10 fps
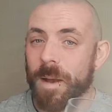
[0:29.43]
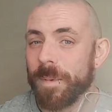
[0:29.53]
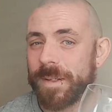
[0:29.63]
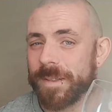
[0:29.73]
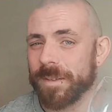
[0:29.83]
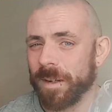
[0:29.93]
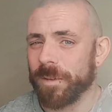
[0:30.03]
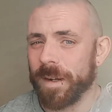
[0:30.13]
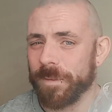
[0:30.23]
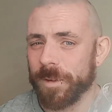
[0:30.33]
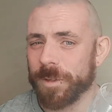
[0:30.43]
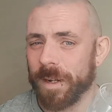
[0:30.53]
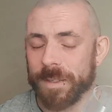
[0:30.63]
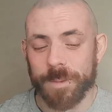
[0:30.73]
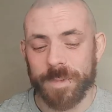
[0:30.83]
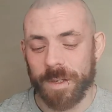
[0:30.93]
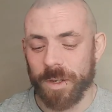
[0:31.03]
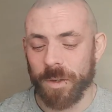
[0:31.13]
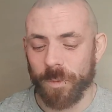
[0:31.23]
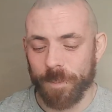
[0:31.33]
but it's not great for trying something
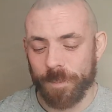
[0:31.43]
new